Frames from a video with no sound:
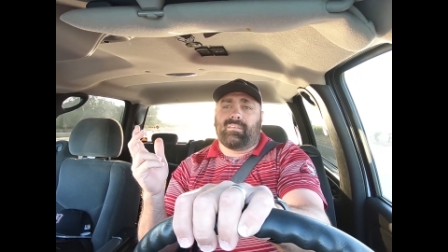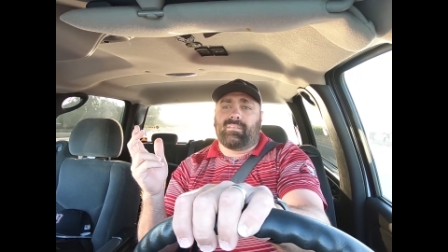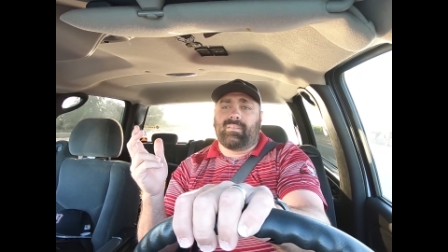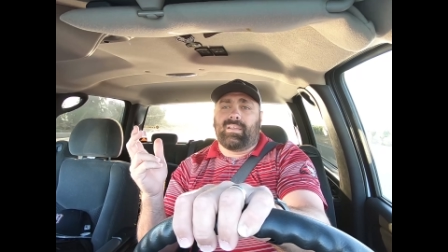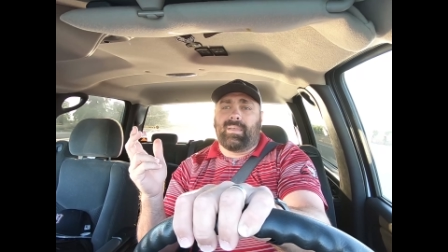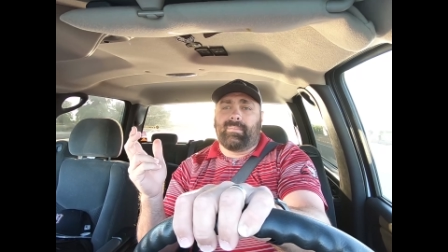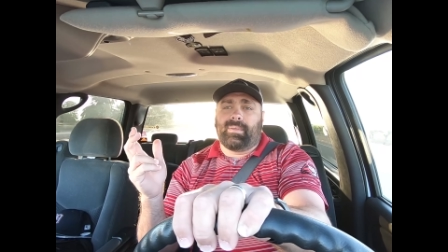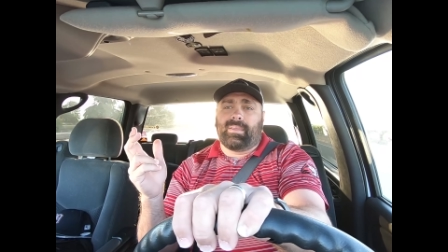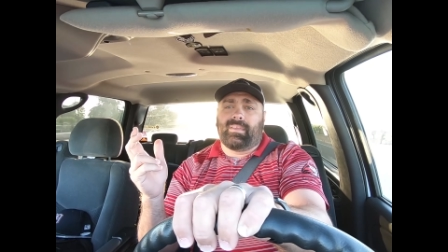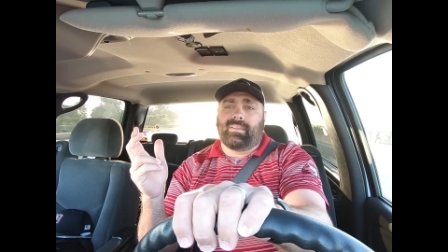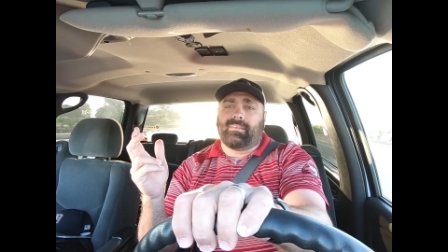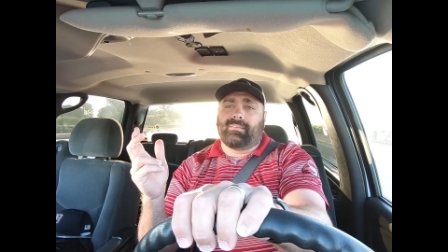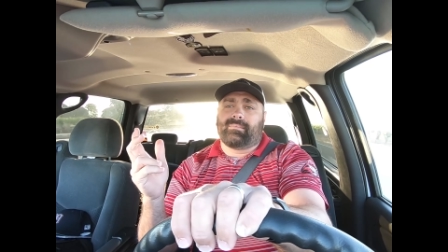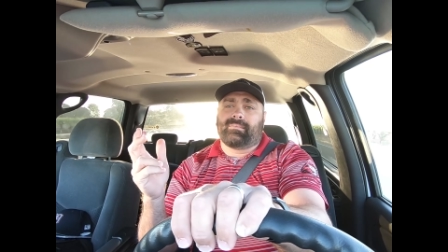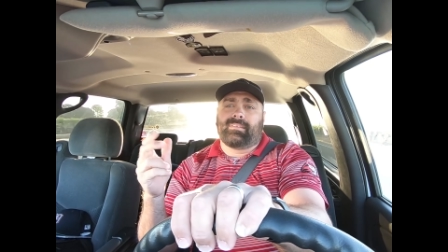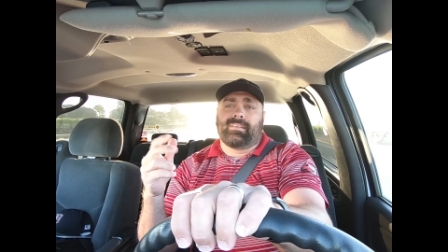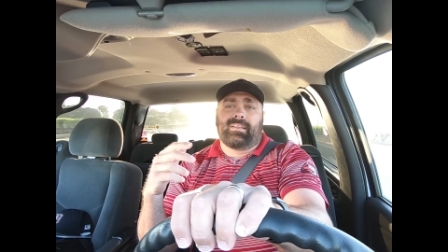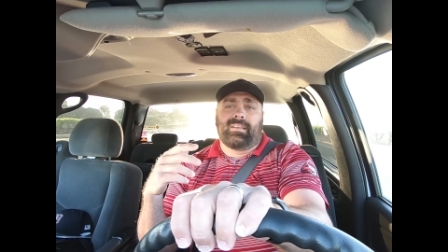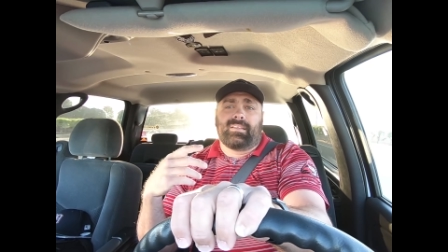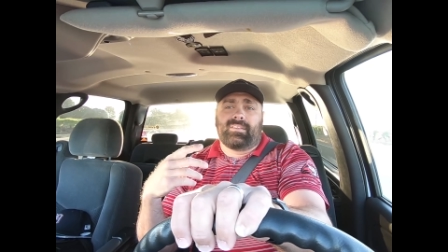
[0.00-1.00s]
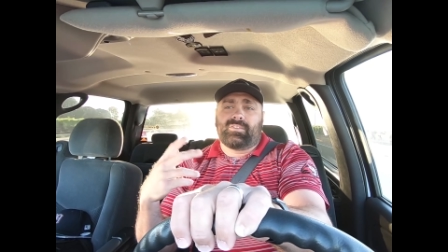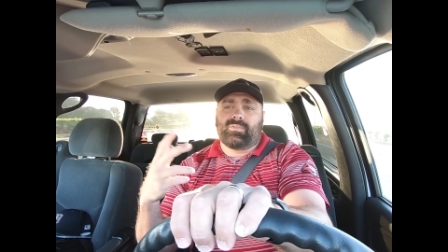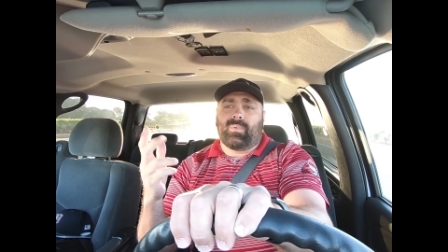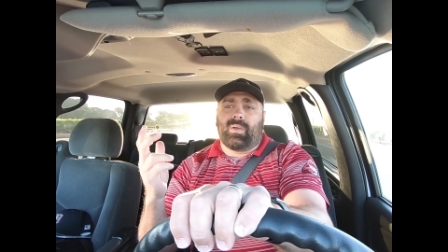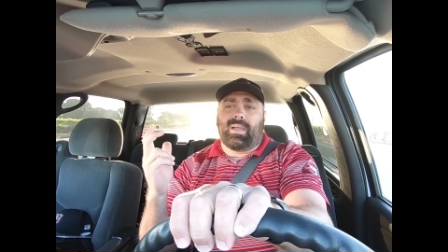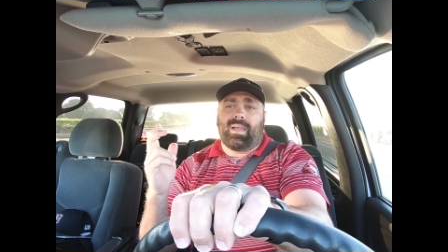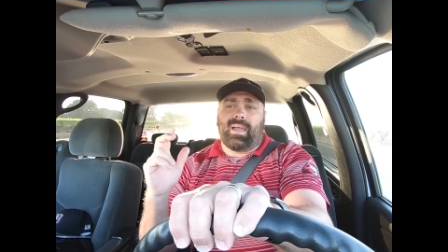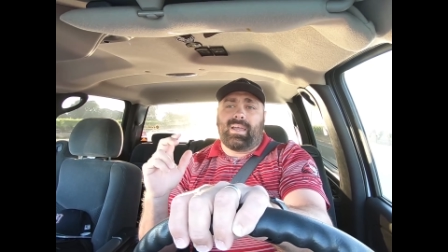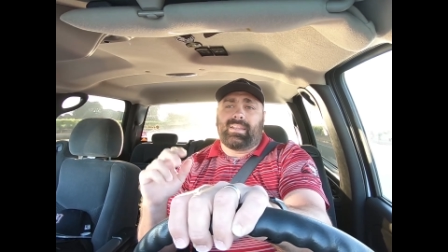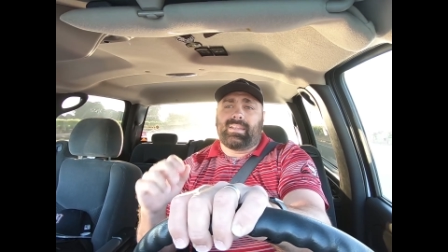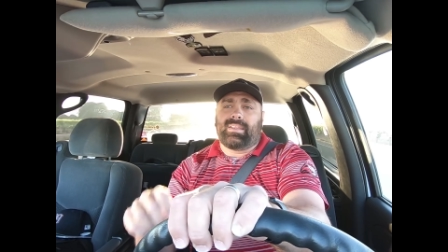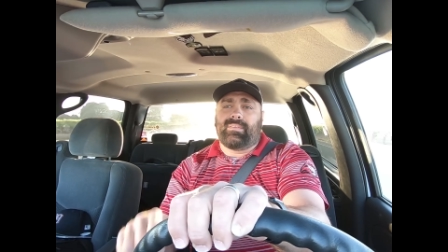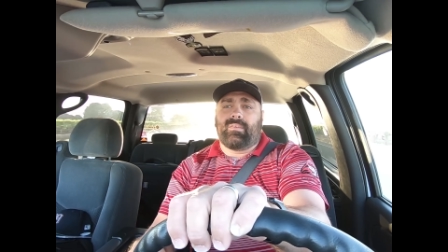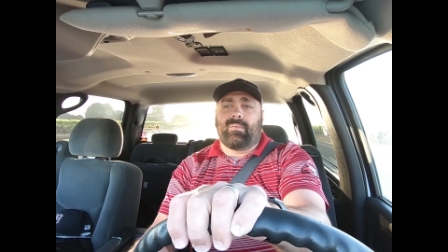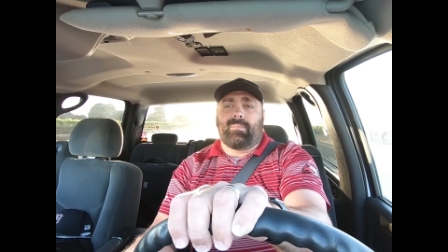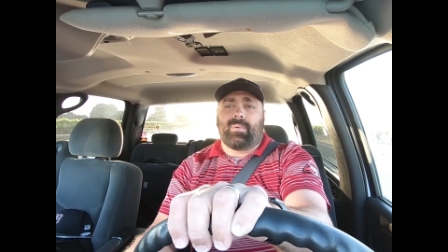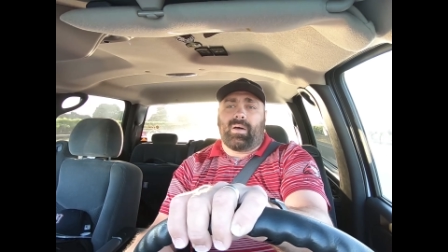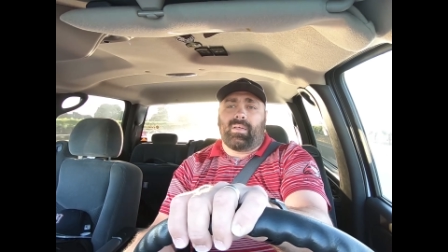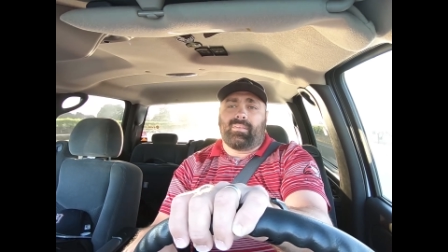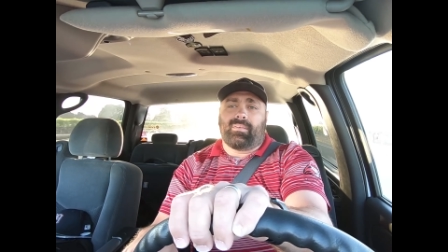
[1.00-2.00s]
I mean, that's why I didn't
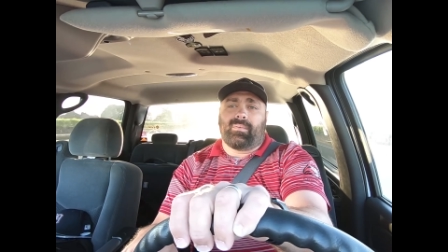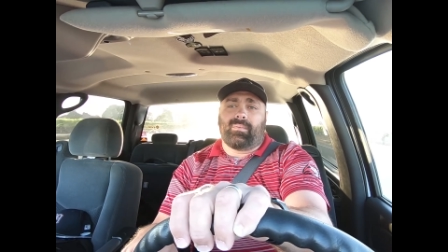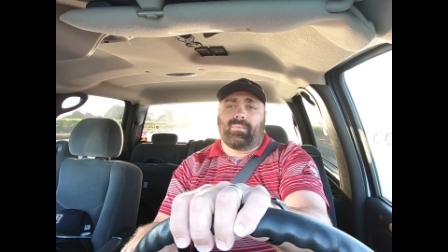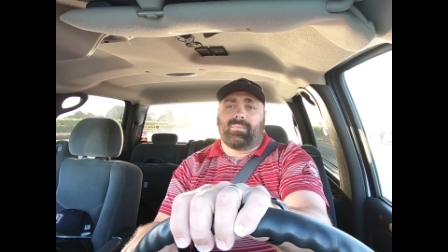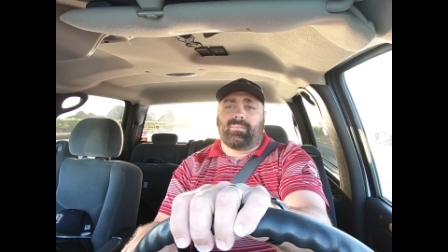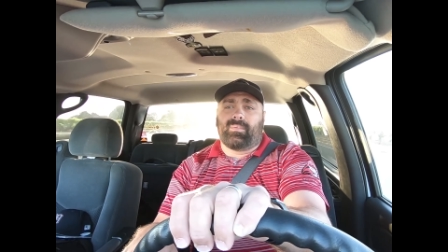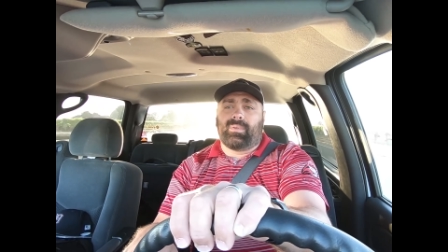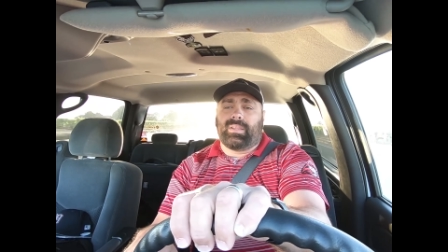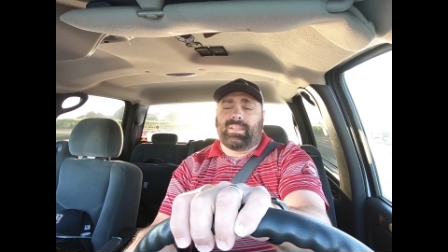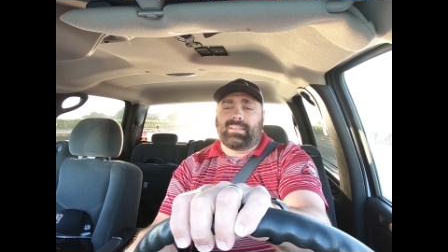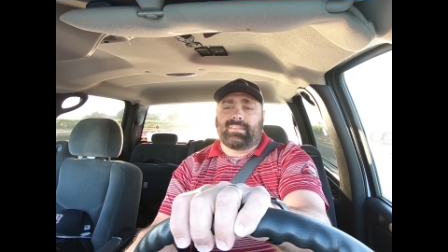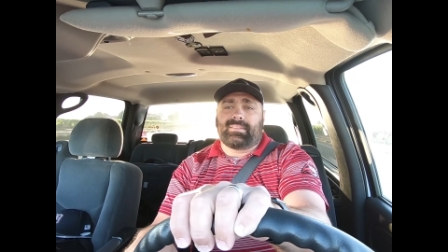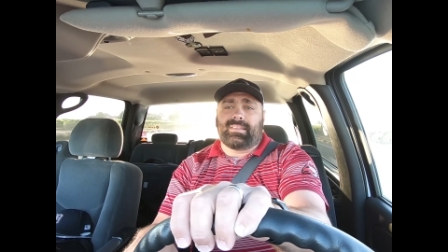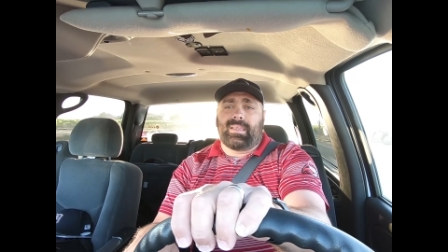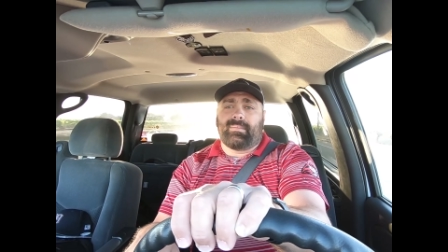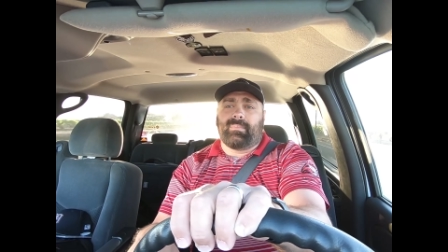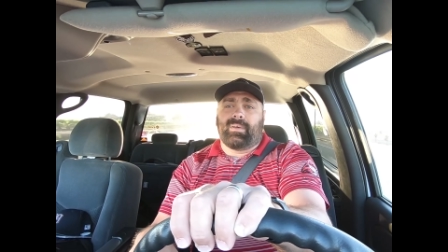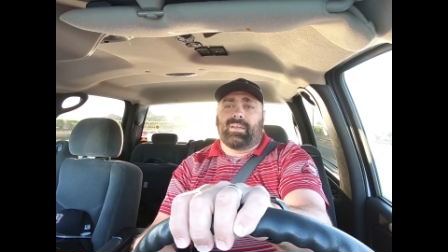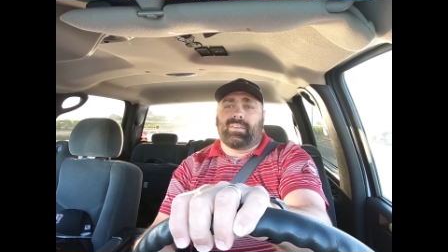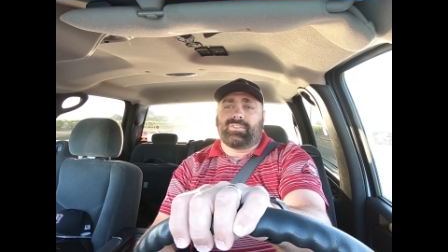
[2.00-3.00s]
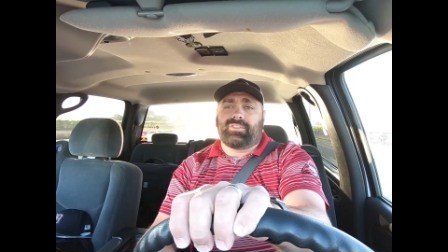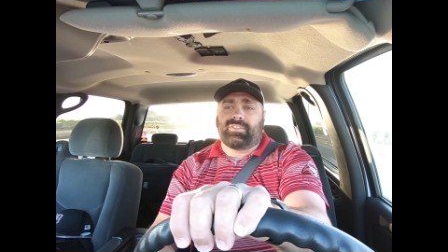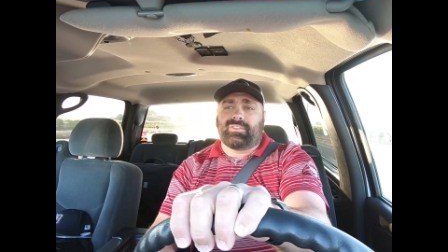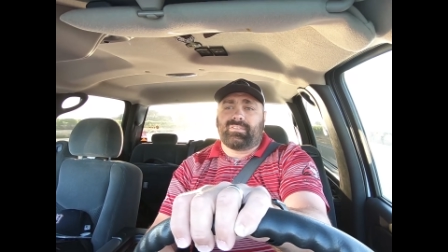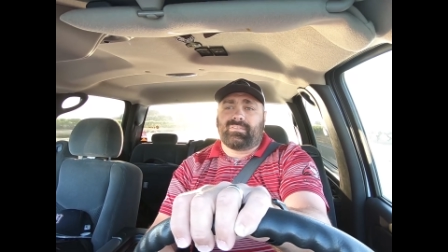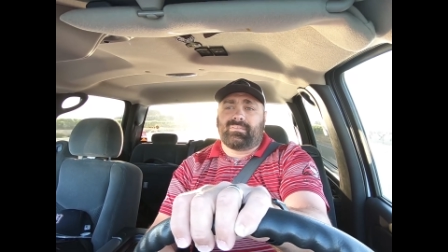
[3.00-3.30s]
even bother really to say much.